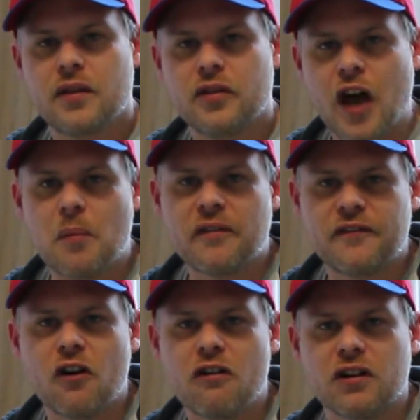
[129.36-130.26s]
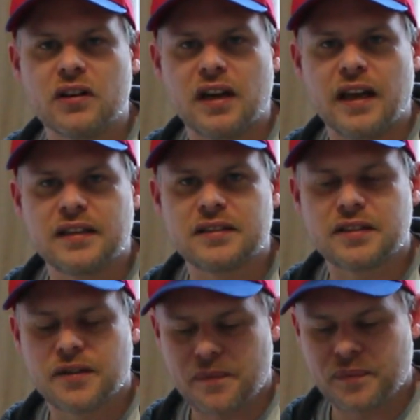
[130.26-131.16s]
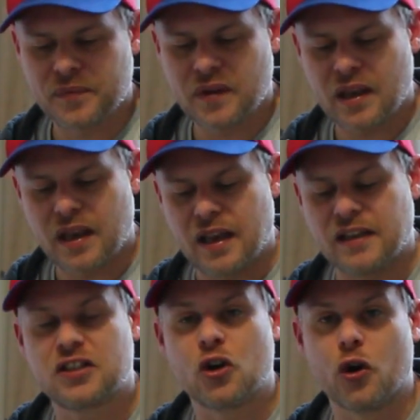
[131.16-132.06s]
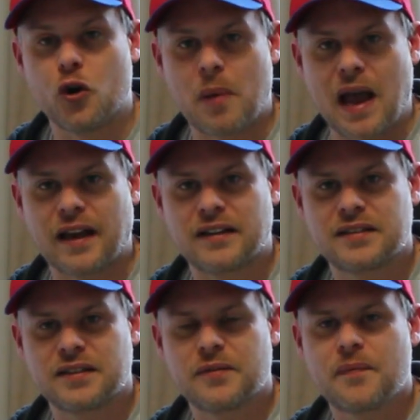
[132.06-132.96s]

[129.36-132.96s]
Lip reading: Number 4 on the list is coil packs.